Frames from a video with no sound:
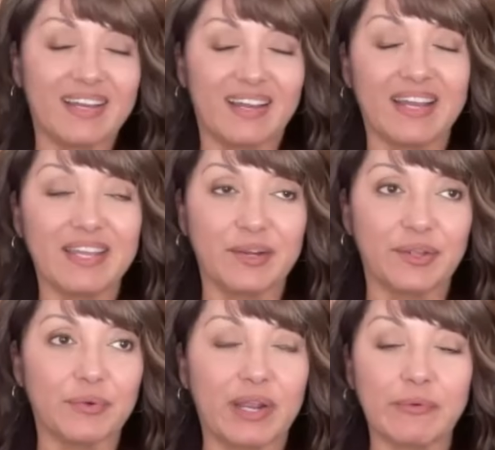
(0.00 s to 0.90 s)
I, I hear
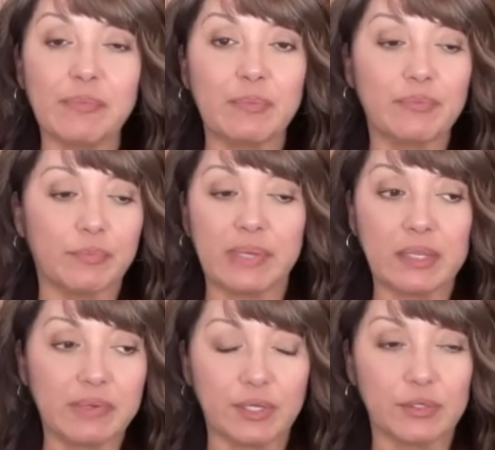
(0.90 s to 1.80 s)
you. I remember
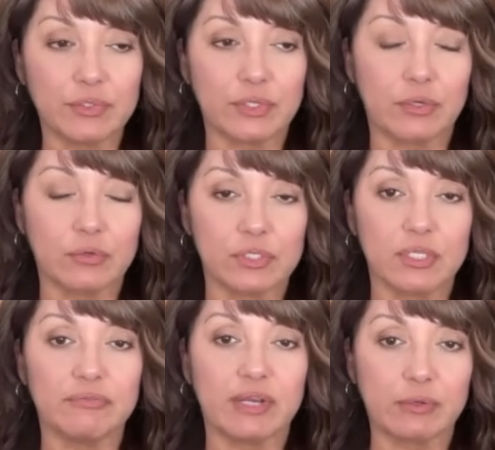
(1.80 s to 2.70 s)
many many years ago,
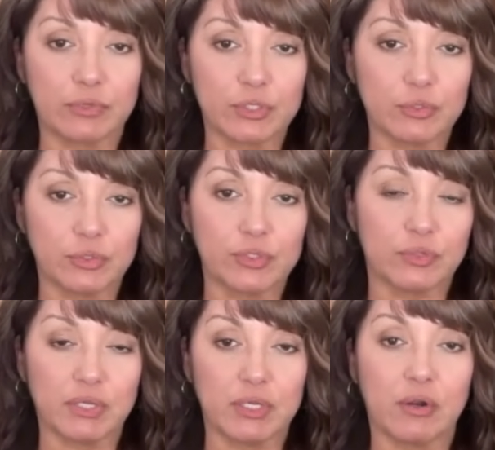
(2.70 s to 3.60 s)
Steve Edwards, who used
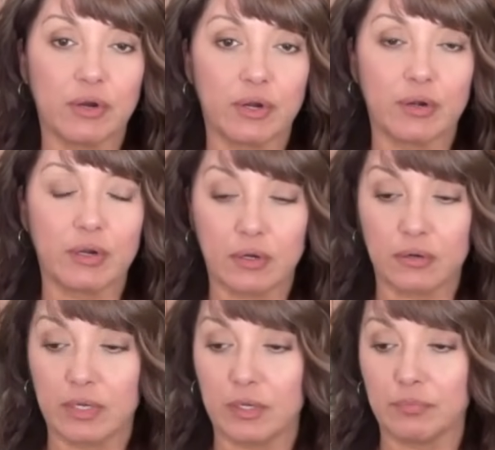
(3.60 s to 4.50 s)
to be our
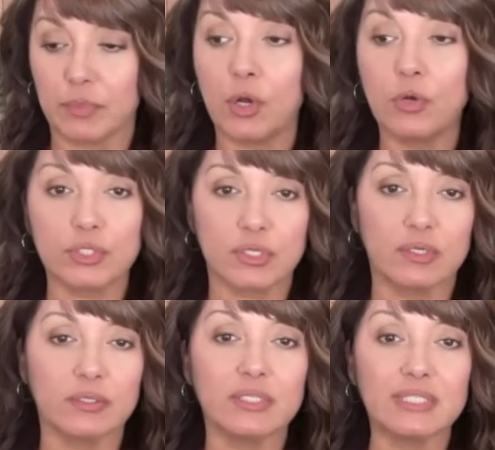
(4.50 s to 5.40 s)
our uh, host
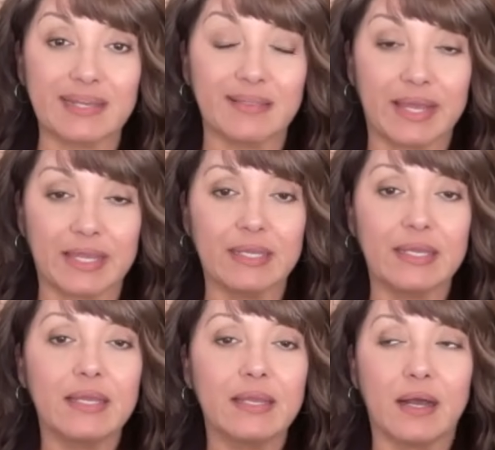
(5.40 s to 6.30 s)
on Good Day LA,
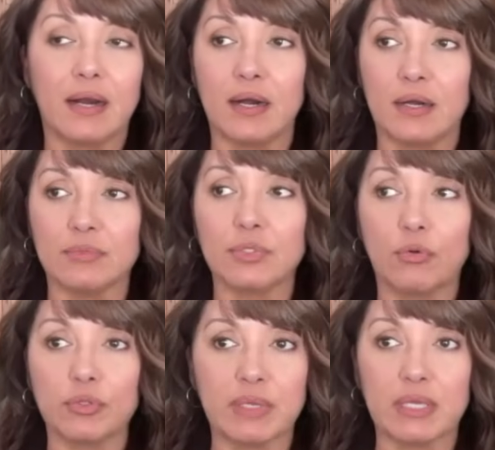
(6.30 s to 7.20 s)
um,
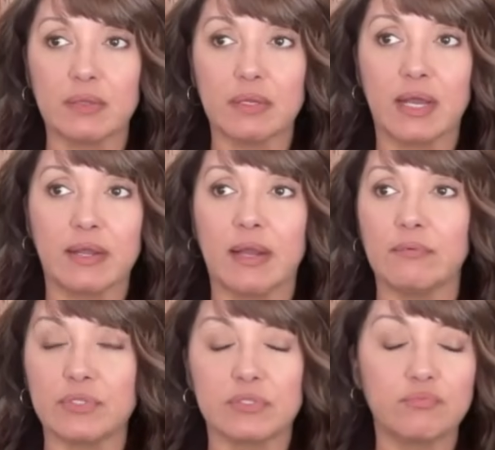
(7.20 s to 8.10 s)
told me I, I
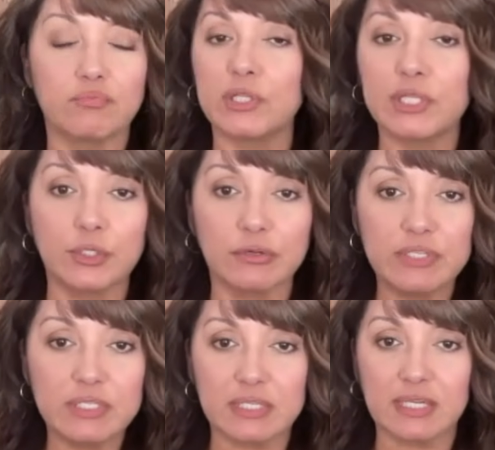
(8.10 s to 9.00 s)
was really
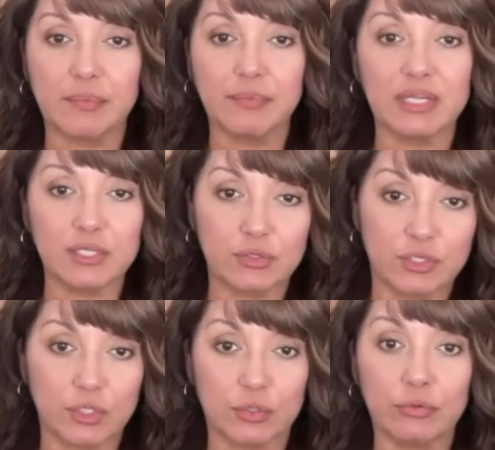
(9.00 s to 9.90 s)
nervous in coming into
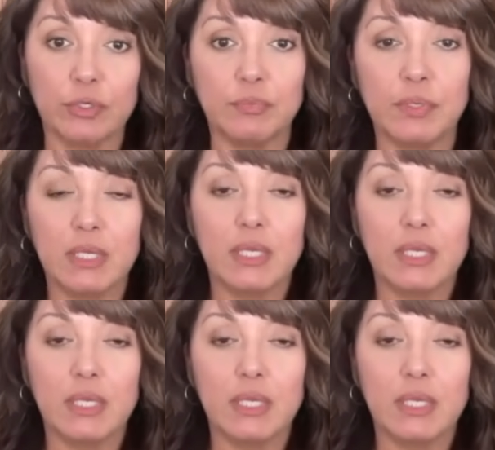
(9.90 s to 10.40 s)
this new group,